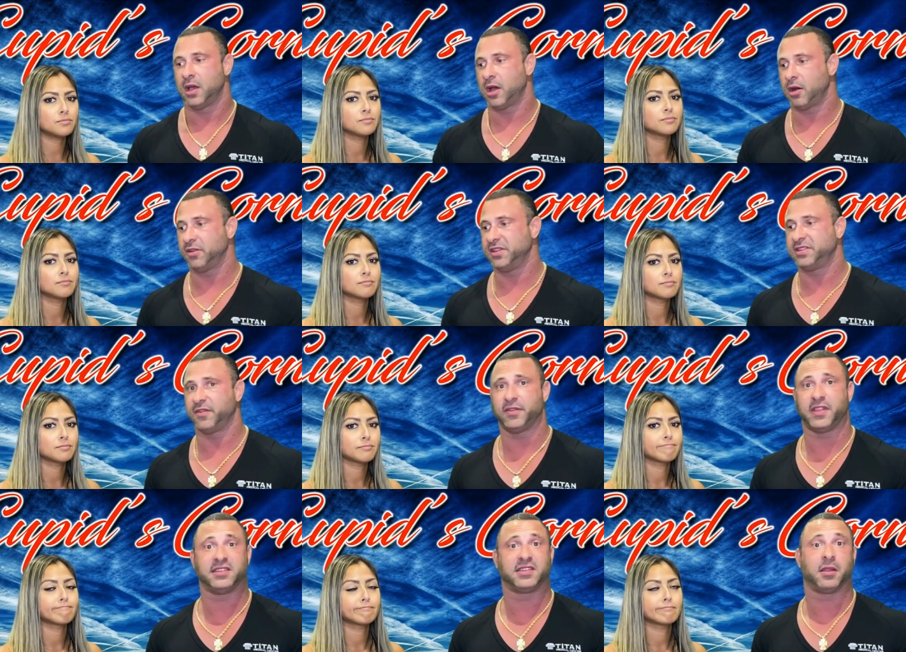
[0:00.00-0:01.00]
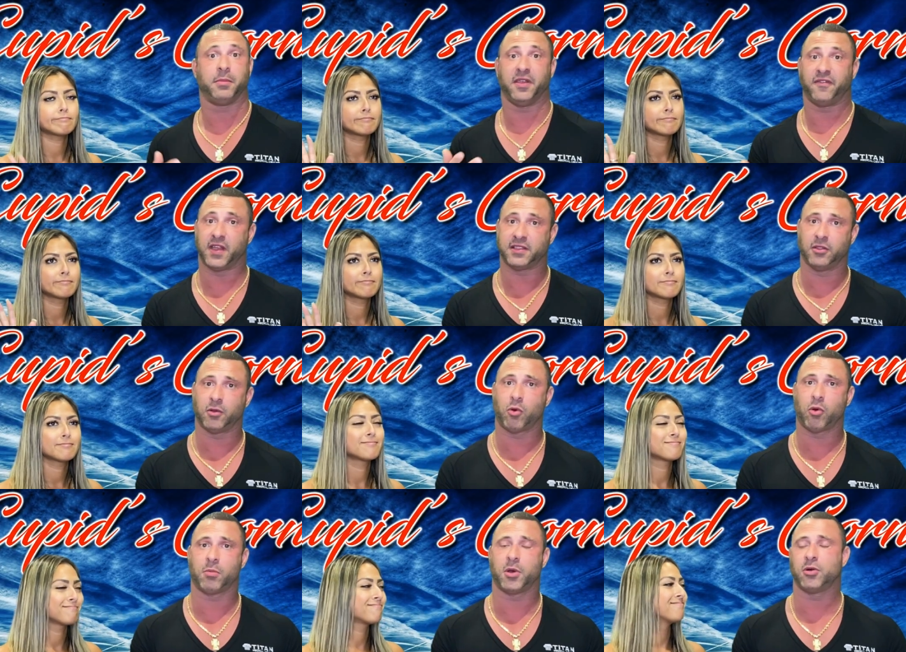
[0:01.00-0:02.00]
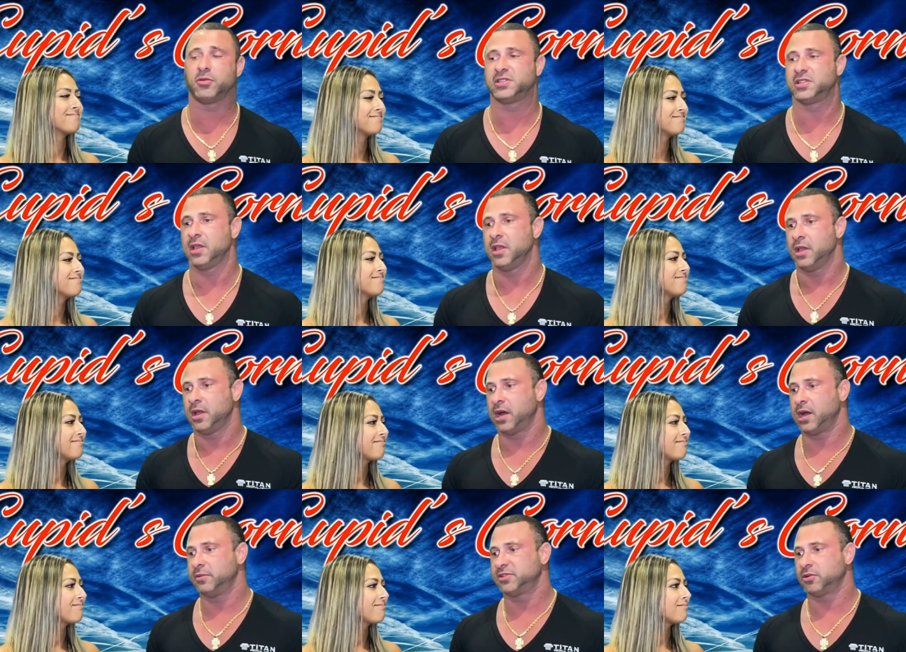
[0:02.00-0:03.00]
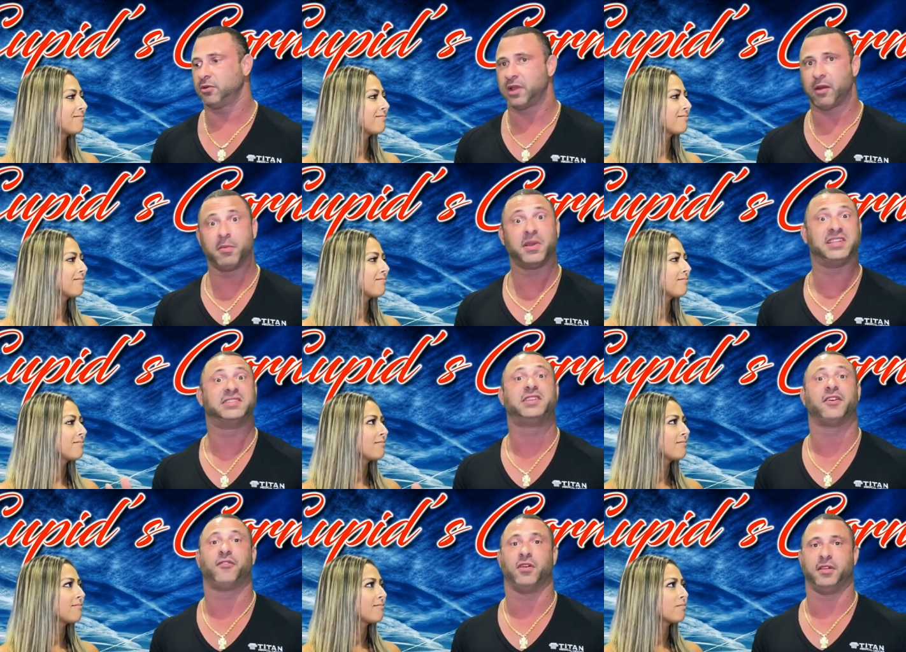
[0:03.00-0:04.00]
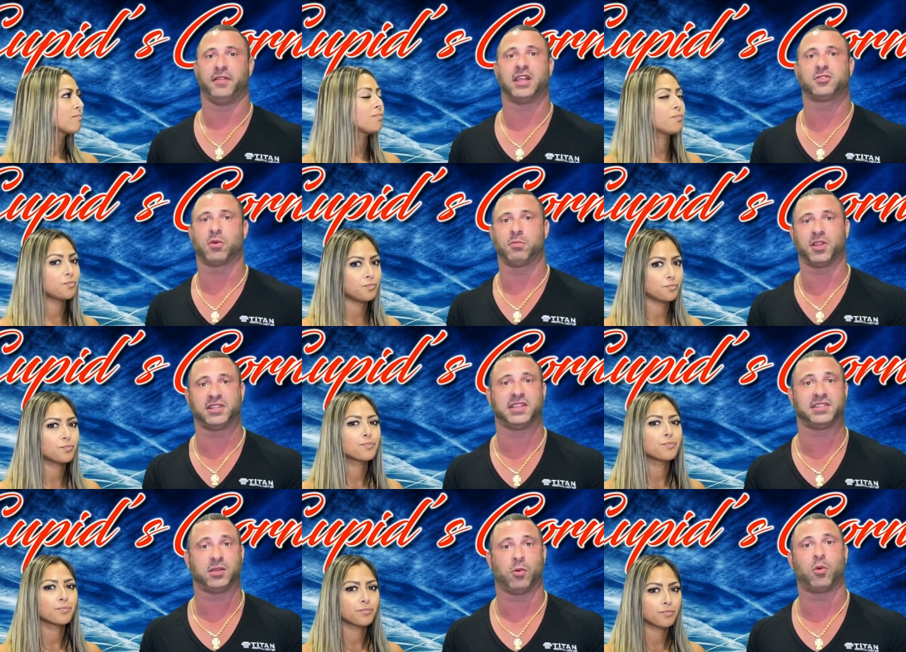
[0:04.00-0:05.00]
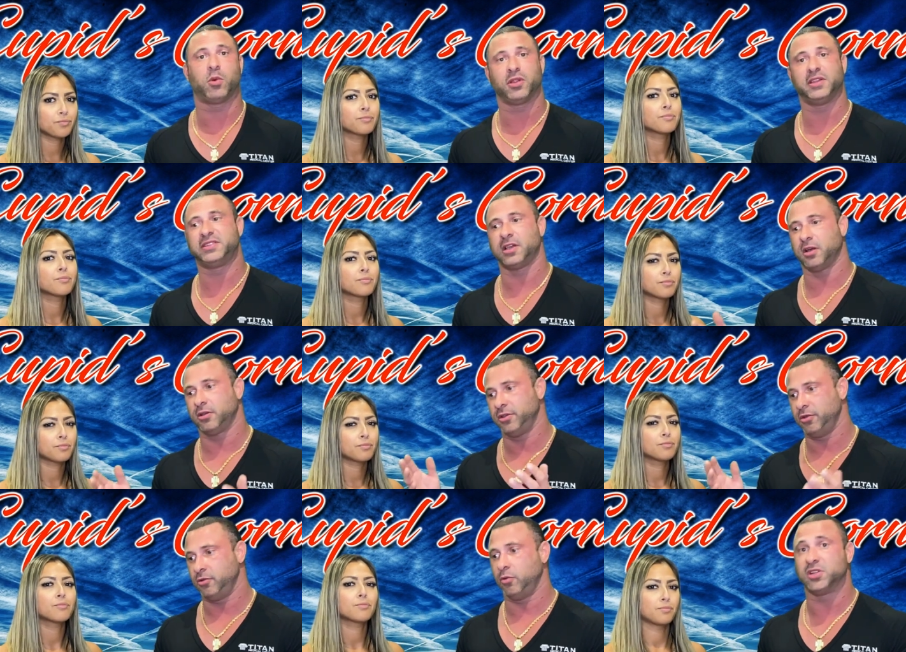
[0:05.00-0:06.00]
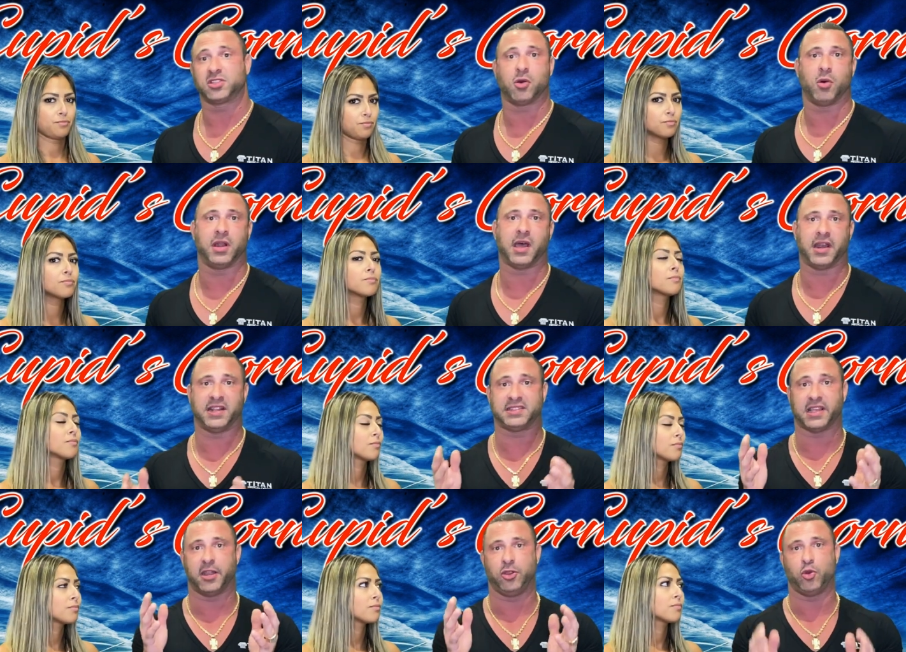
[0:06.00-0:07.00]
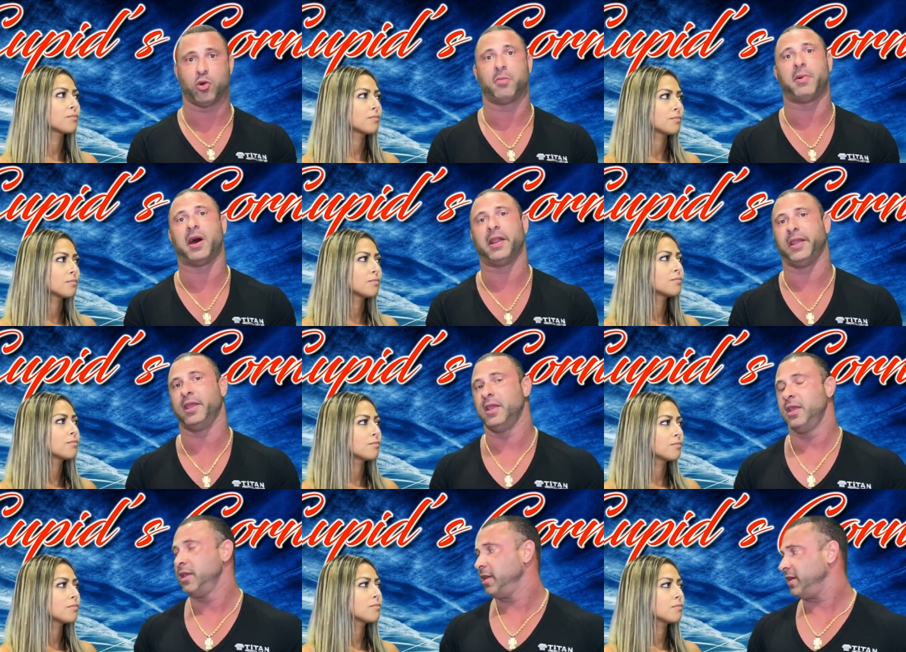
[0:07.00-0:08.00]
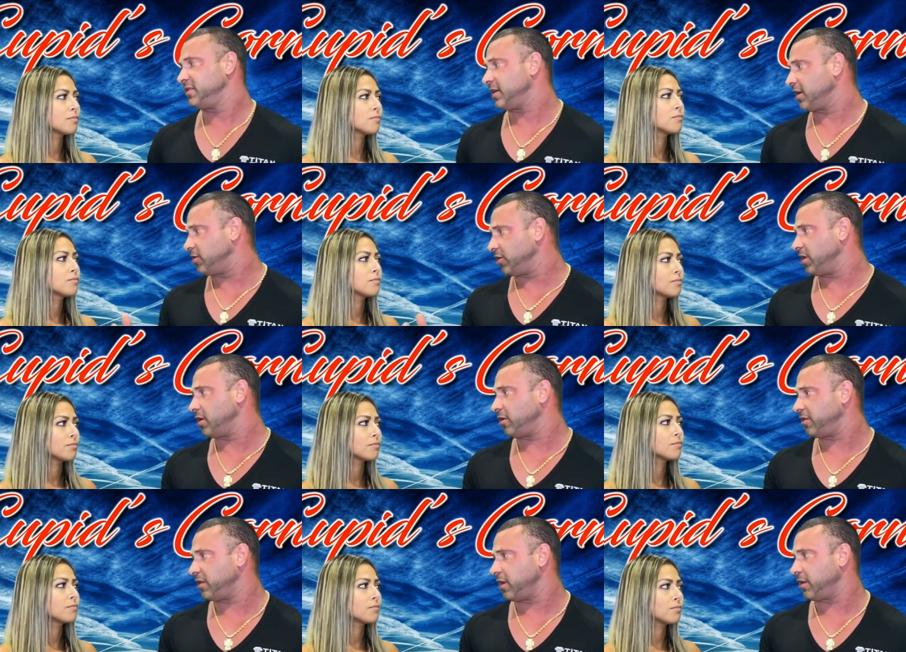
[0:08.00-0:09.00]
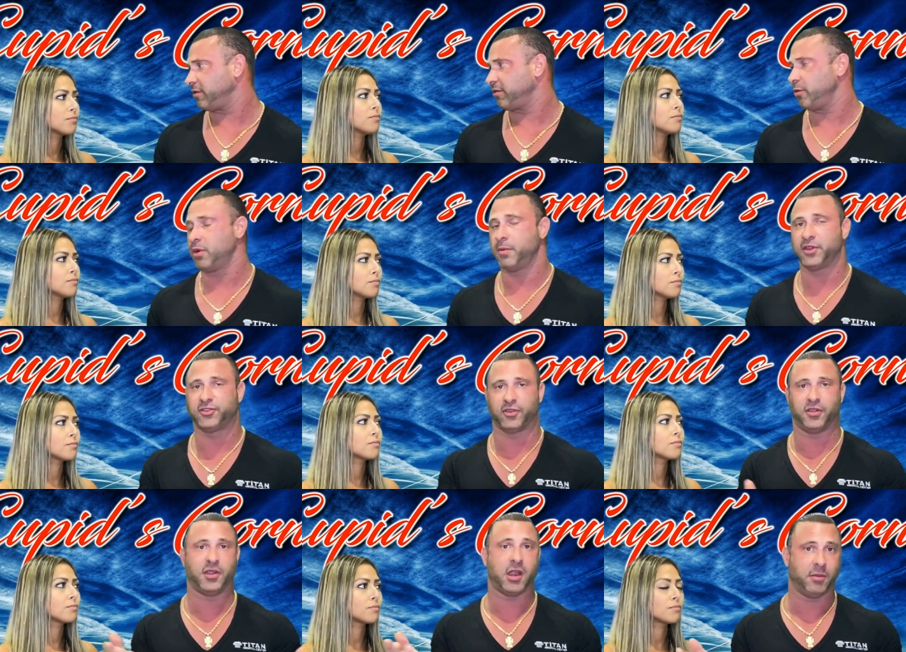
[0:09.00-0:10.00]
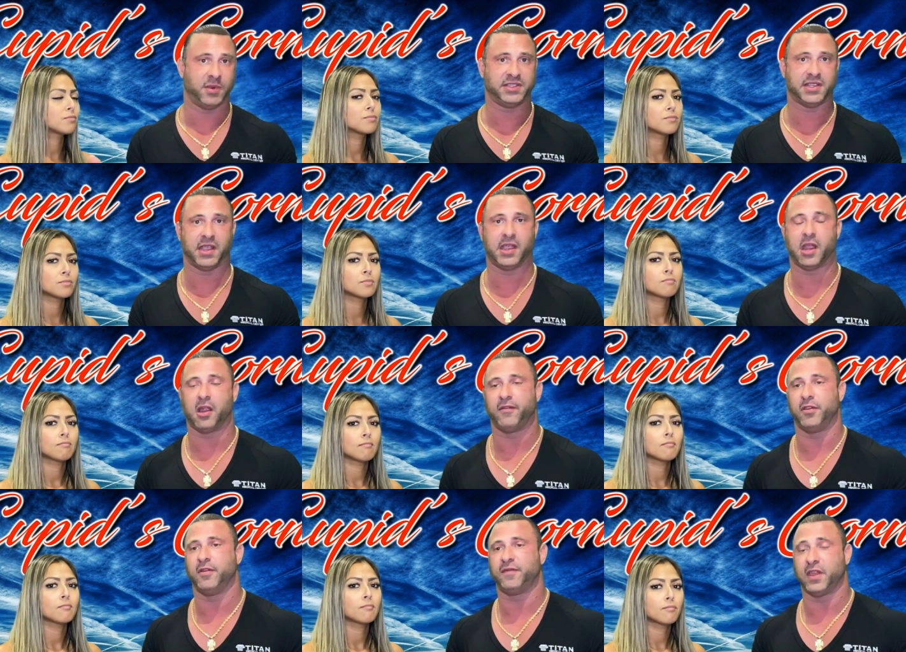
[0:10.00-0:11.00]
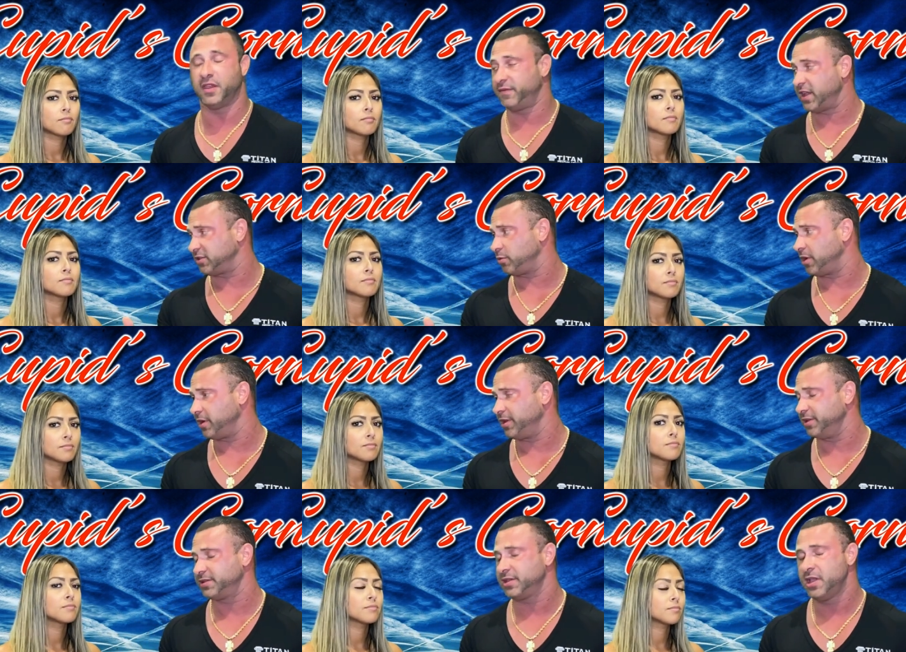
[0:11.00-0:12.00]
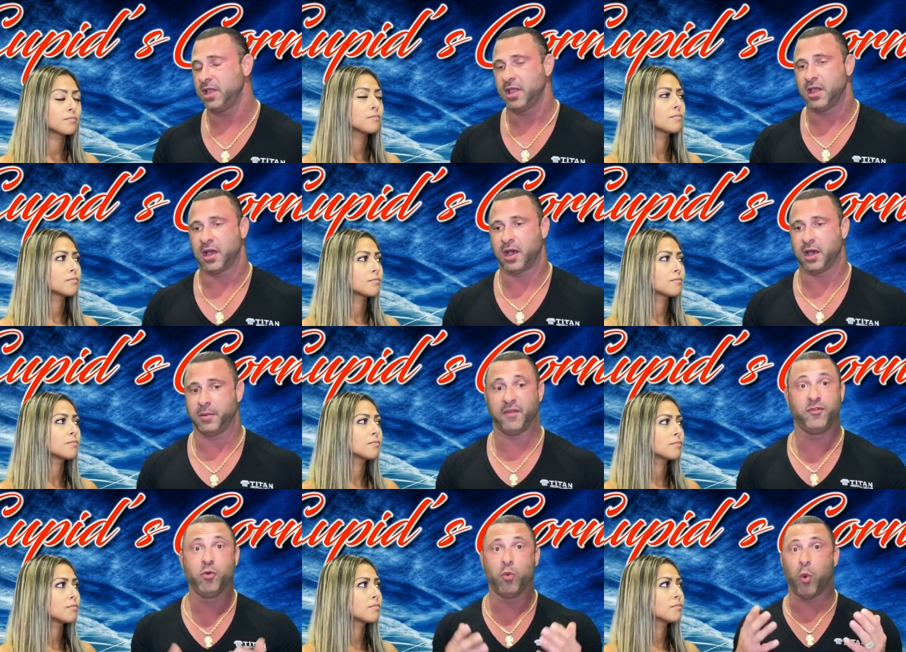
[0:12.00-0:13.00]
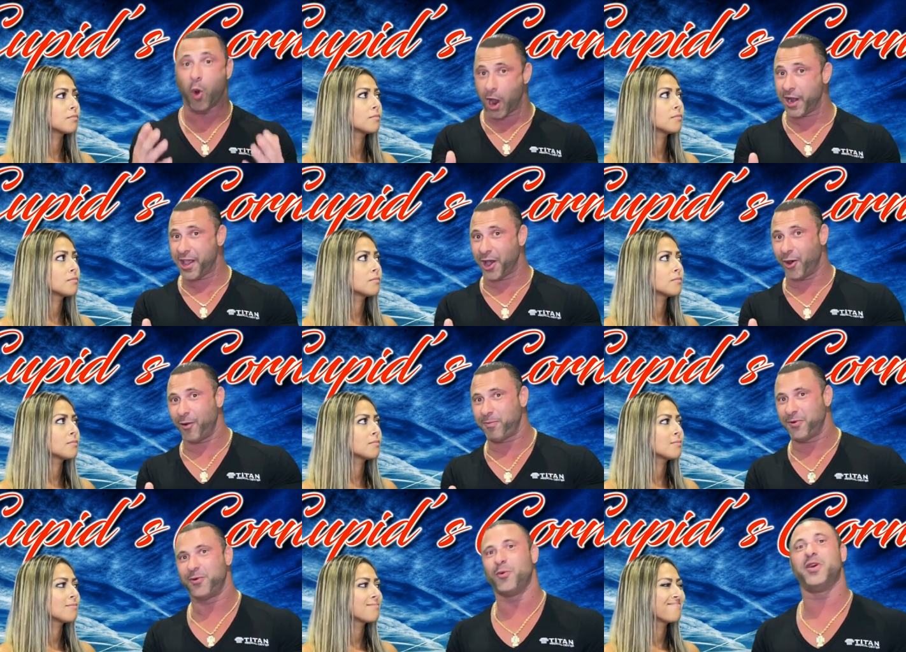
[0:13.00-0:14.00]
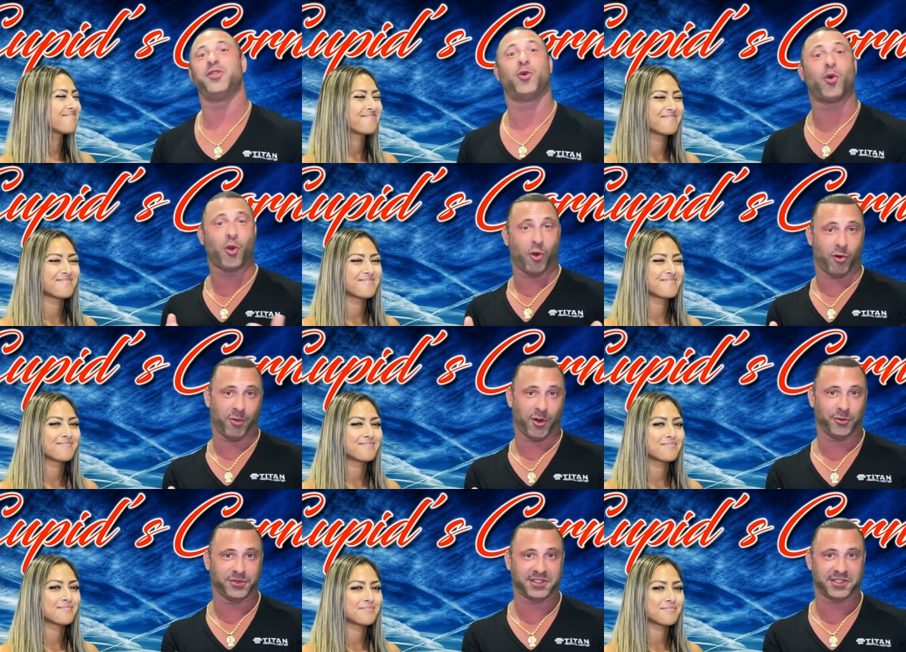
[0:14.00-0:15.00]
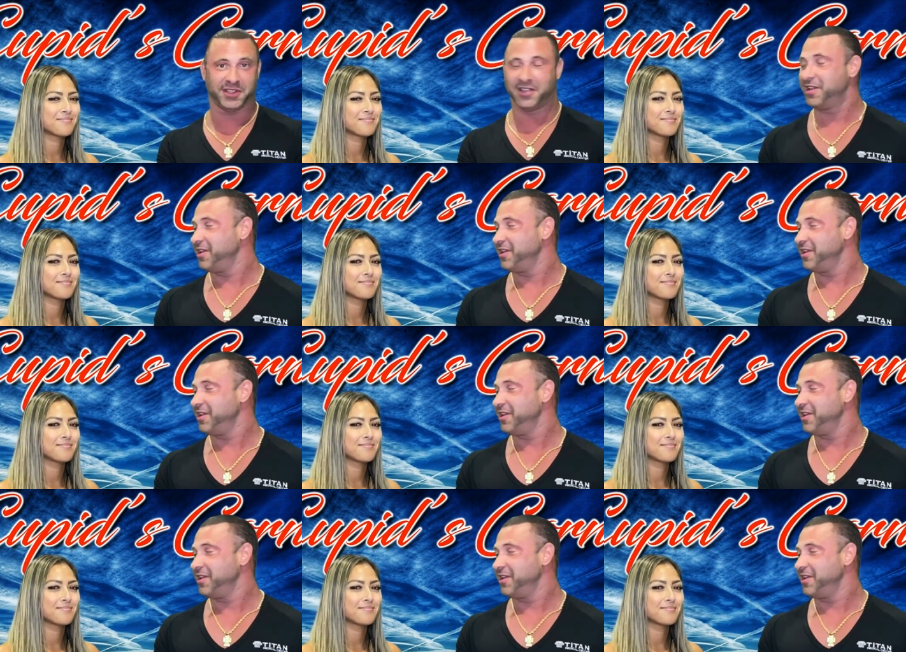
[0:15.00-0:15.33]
Speaker 1: mm-hmm. uh, or these different things that could be affecting their hormones. Um, so everybody's different. And that's where blood testing will really tell you what's going on inside your body. And it's not a cookie cutter thing. So you want to make sure that everybody's taking care of you if, that, if that's what it is. Uh, if you want help with your hormones,